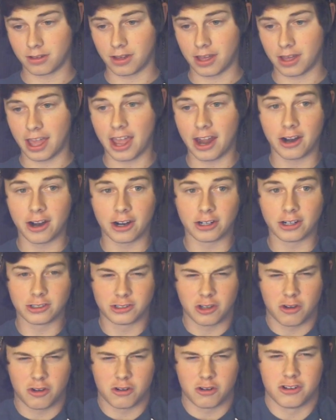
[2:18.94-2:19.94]

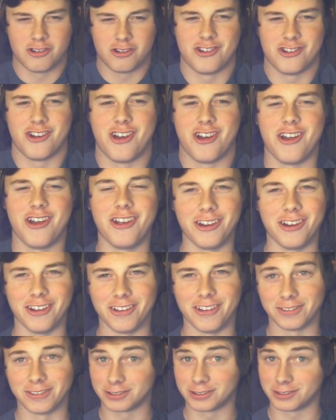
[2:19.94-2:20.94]
Arizona
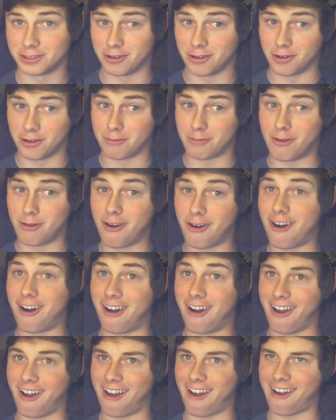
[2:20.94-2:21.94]
native, so am I.